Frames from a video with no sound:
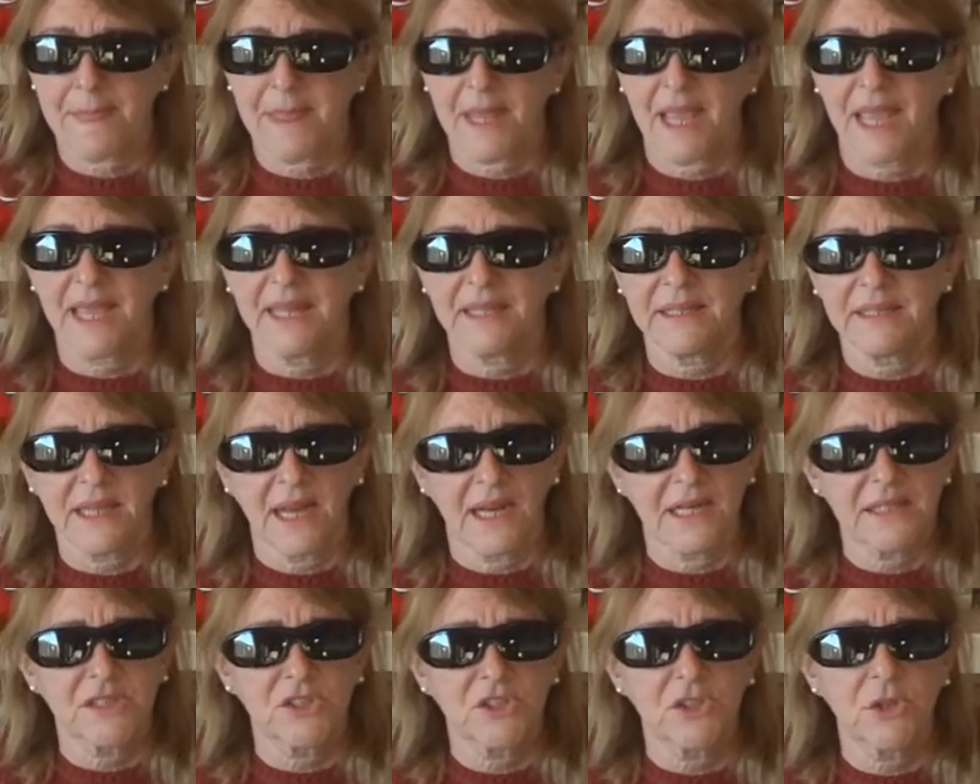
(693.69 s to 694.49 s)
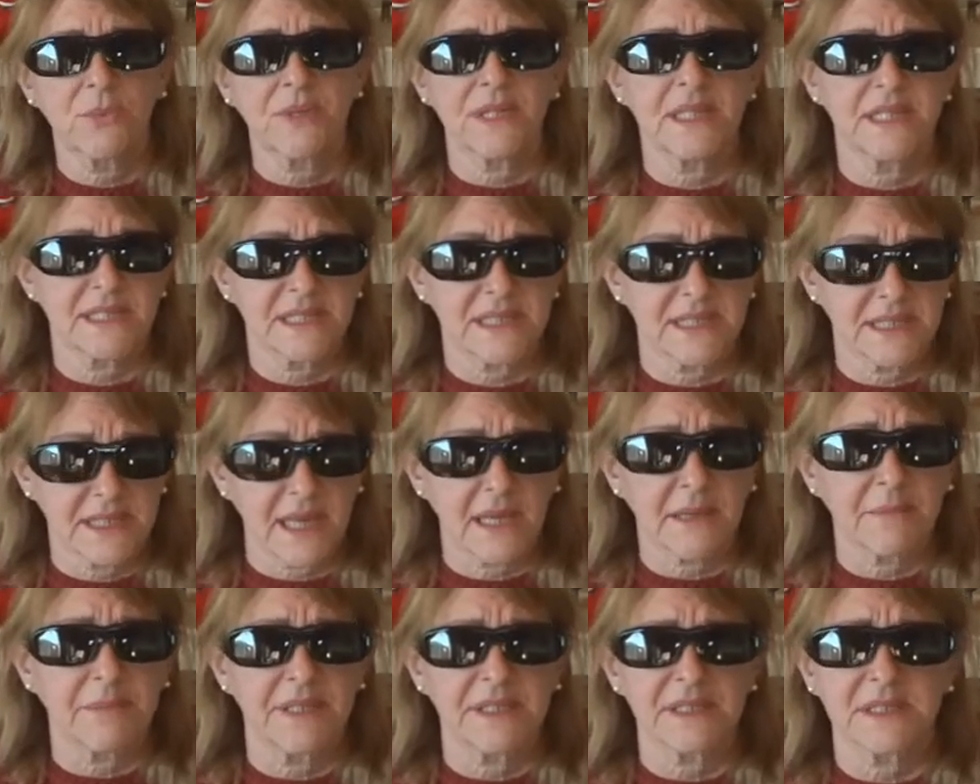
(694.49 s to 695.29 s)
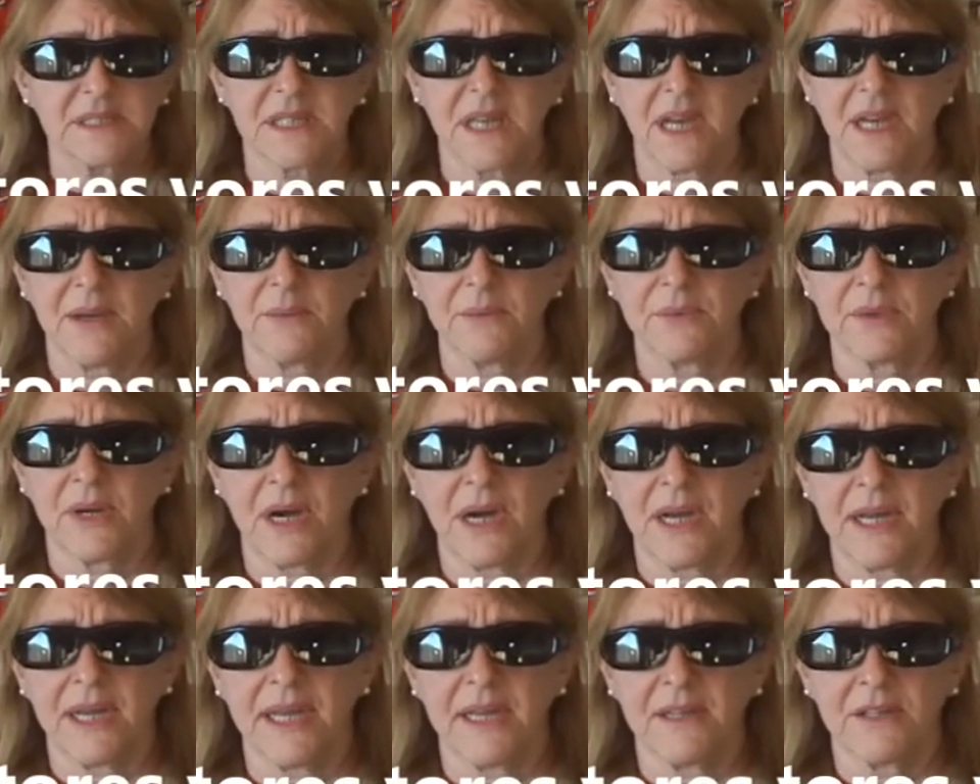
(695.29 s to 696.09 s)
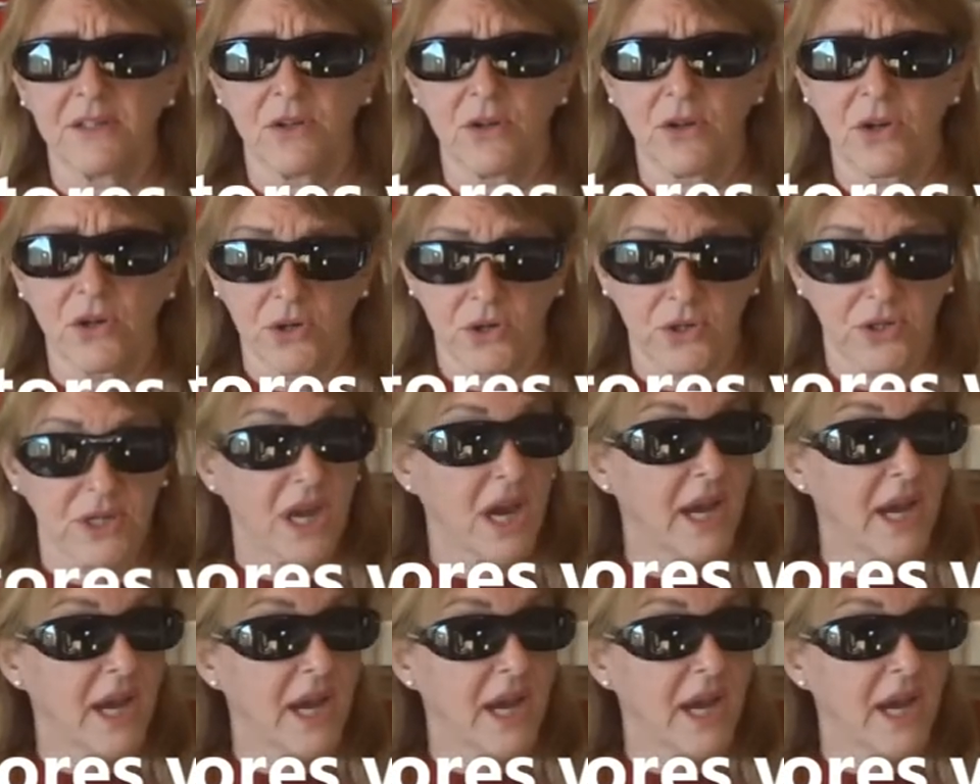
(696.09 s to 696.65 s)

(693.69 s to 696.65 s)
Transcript: It does do it in segments, I, I had heard.